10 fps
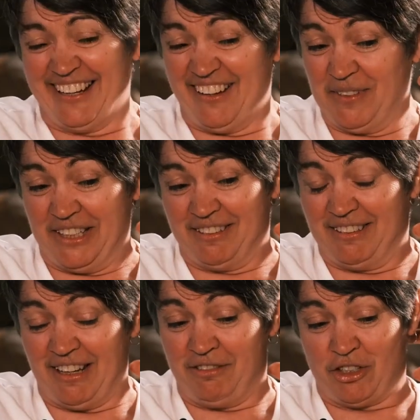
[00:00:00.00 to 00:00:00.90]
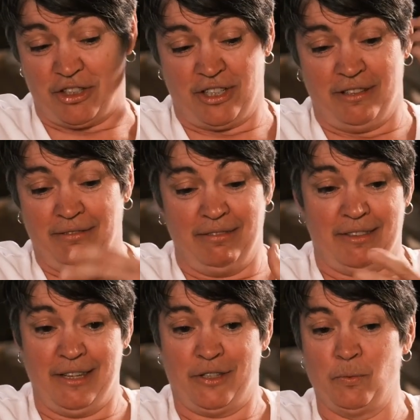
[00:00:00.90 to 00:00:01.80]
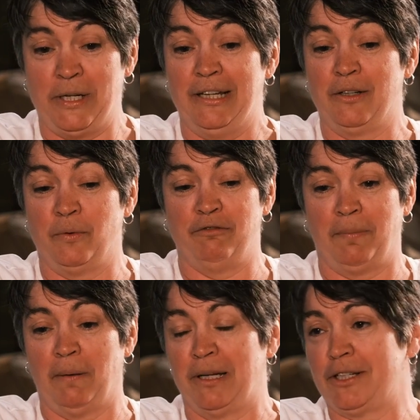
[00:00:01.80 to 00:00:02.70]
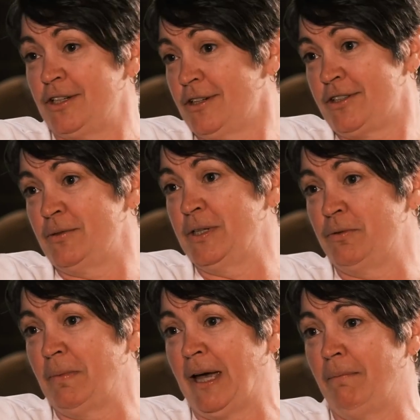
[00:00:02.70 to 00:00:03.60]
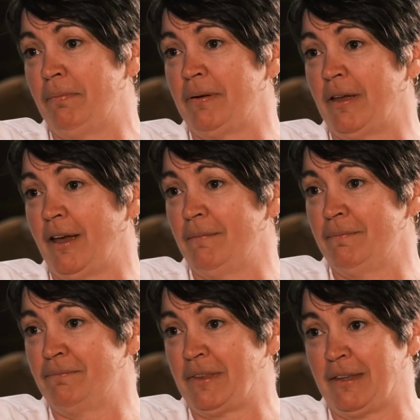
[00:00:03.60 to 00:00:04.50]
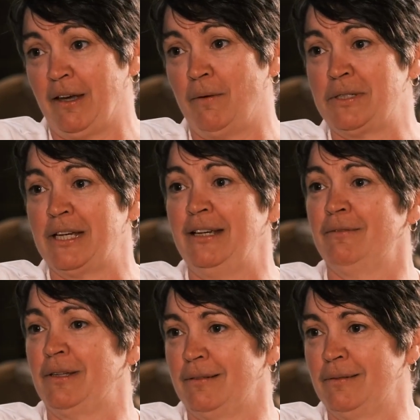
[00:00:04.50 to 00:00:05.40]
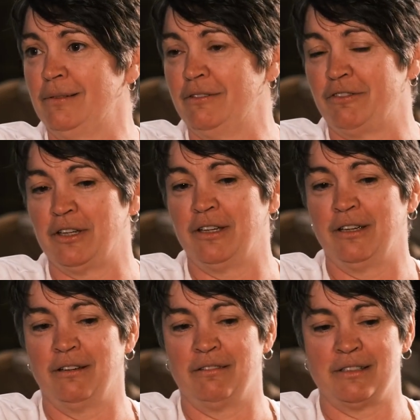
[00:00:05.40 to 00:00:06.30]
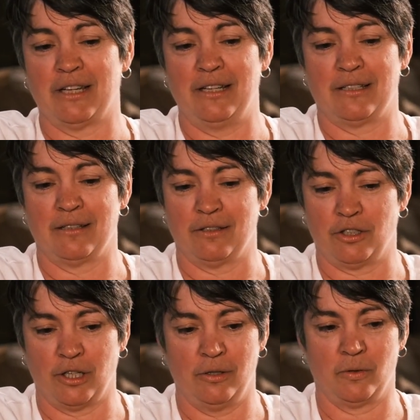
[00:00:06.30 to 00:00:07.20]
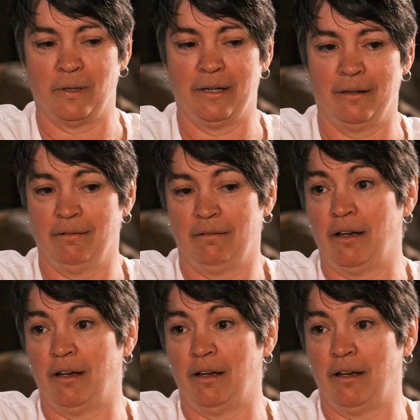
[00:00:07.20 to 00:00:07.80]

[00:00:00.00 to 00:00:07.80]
I mean, just in this week we've published our sewage map, the update with all of the data that shows where